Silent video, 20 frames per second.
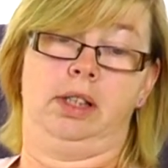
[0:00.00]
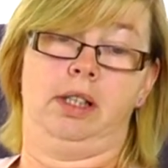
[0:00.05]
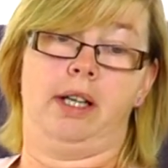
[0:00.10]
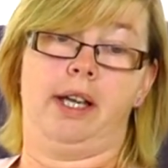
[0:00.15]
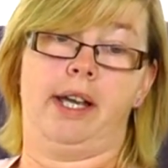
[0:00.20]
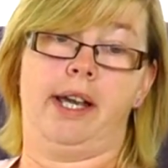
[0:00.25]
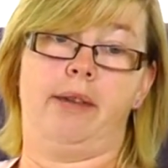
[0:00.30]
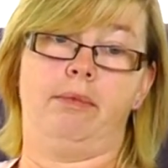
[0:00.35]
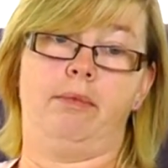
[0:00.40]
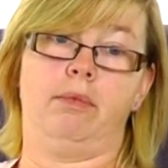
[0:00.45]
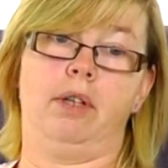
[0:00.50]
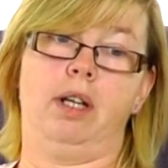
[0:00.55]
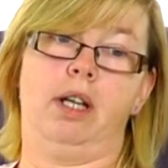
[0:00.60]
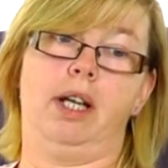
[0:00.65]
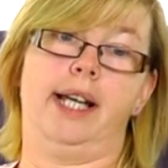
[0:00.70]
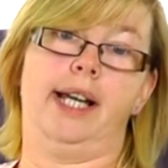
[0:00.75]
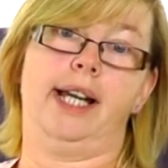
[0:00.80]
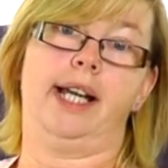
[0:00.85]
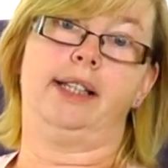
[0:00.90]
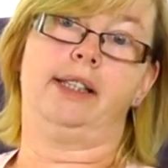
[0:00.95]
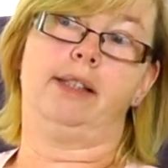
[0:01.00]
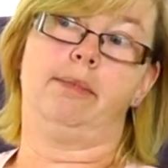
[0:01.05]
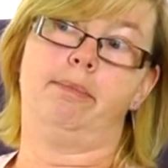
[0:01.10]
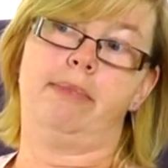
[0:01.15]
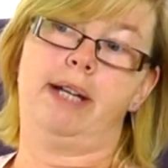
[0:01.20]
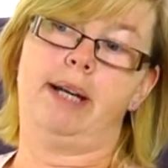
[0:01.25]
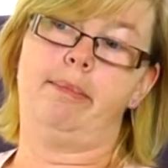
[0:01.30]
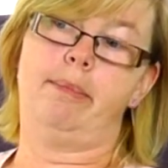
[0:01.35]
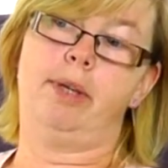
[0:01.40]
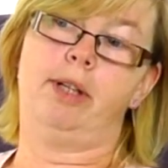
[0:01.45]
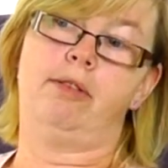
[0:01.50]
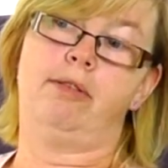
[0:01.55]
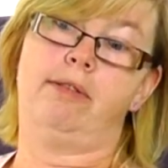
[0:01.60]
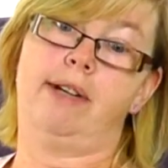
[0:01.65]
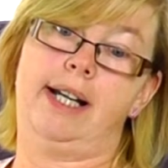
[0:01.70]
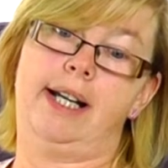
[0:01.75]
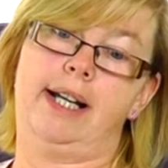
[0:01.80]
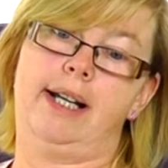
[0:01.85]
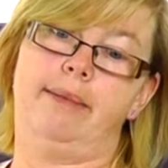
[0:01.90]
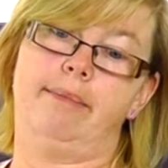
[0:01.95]
um, well, I had a
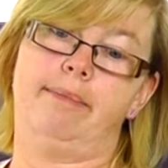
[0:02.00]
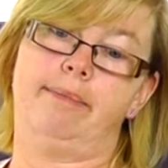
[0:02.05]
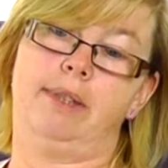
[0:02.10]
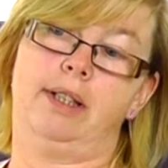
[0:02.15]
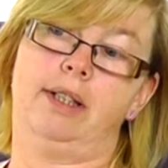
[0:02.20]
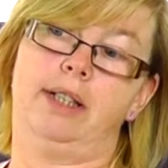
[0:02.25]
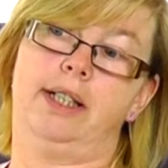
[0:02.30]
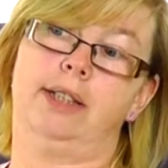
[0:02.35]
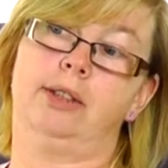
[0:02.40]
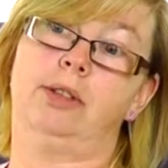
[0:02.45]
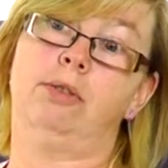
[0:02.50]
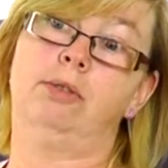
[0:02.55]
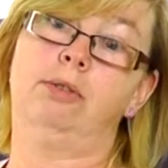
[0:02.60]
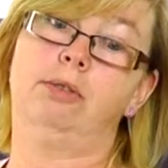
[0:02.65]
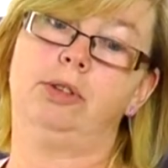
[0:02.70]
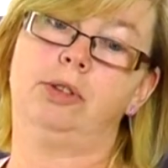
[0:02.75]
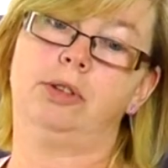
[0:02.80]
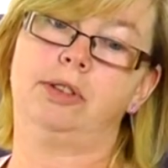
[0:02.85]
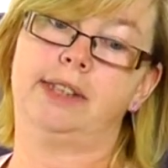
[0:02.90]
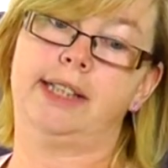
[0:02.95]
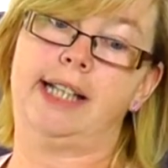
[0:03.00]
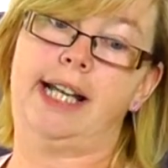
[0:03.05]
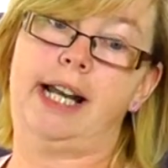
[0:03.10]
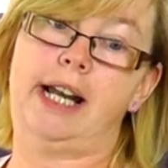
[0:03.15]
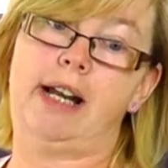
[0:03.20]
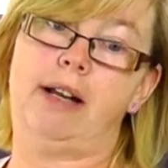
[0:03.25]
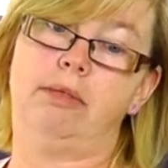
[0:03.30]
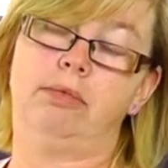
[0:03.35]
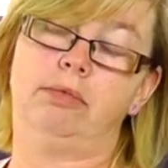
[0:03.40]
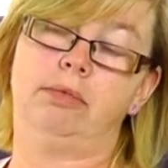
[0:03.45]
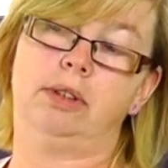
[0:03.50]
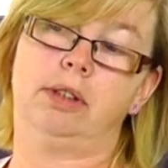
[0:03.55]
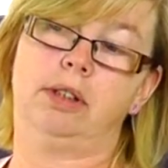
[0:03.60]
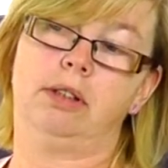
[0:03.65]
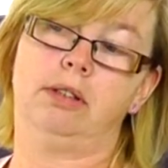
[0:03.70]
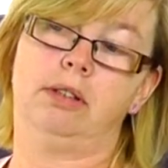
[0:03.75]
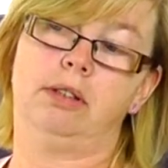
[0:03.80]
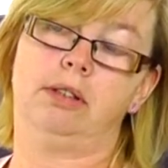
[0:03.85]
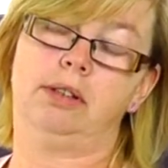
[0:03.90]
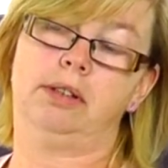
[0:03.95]
mammogram, I had an
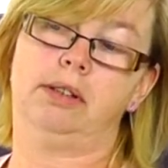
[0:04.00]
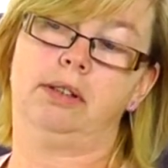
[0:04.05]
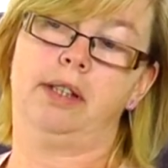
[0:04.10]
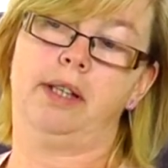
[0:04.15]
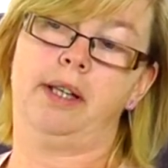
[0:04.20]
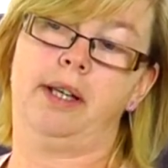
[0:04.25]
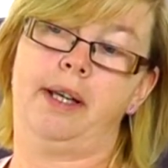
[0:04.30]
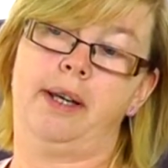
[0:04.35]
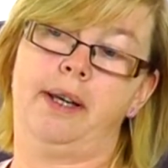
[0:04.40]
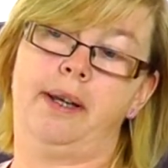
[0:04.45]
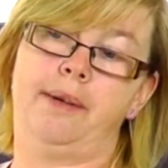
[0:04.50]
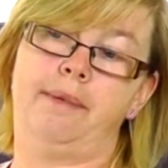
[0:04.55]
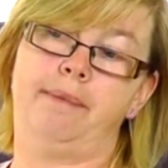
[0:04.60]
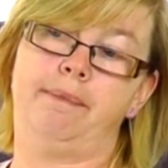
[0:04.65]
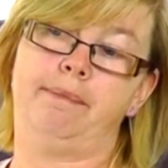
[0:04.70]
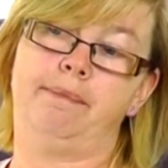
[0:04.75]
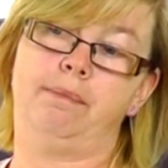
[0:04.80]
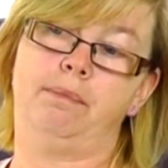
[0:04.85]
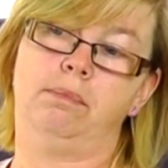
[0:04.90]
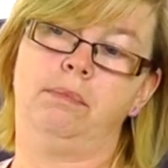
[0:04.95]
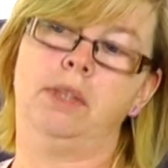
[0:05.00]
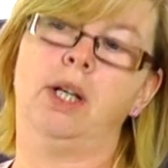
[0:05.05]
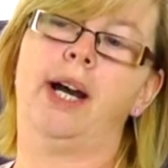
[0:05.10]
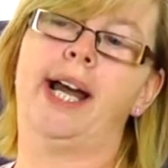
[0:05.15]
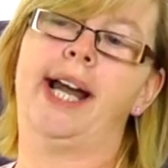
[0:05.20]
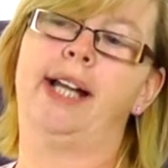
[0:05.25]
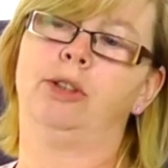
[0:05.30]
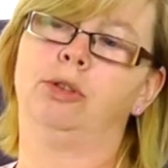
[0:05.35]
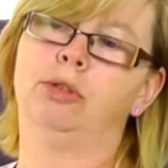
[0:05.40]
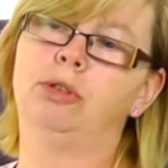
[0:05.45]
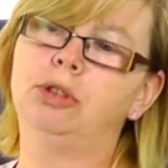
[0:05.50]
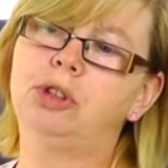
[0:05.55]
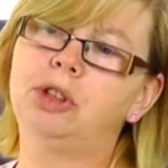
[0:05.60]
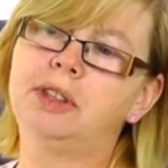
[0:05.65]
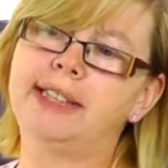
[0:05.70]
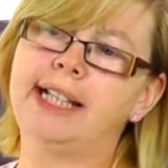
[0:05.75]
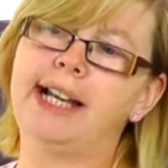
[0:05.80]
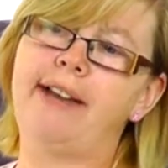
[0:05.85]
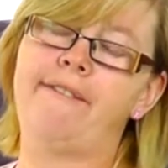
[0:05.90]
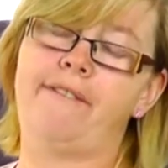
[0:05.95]
ultrasound. Um, no, I had an
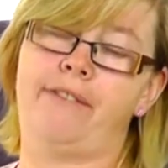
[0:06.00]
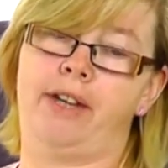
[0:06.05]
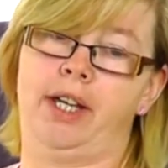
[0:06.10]
ultrasound